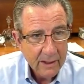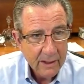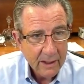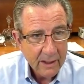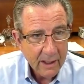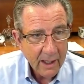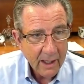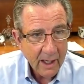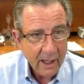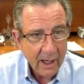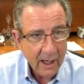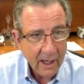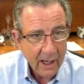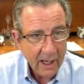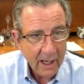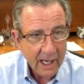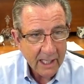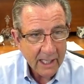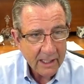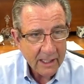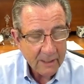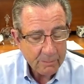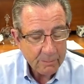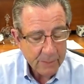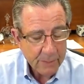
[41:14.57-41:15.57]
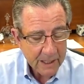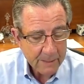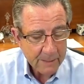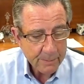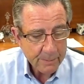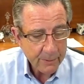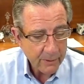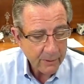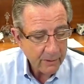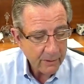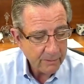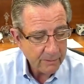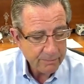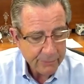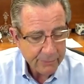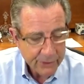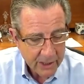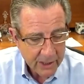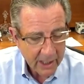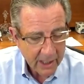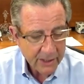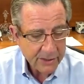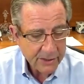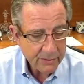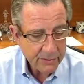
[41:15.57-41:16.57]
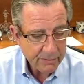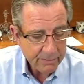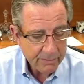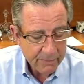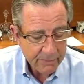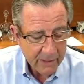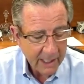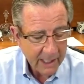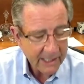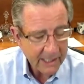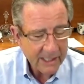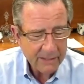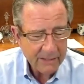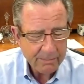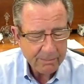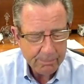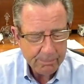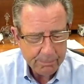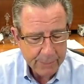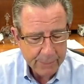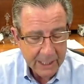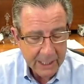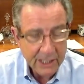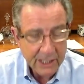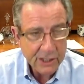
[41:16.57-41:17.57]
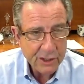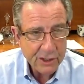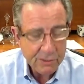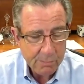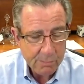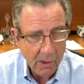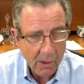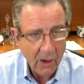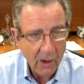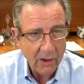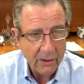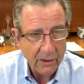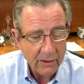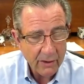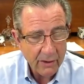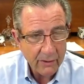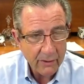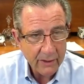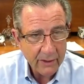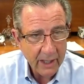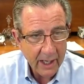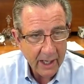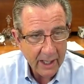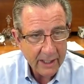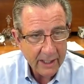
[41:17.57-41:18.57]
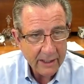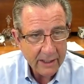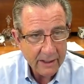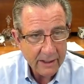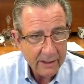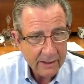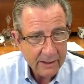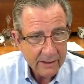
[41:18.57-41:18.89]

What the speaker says: And that people just be smart. Okay.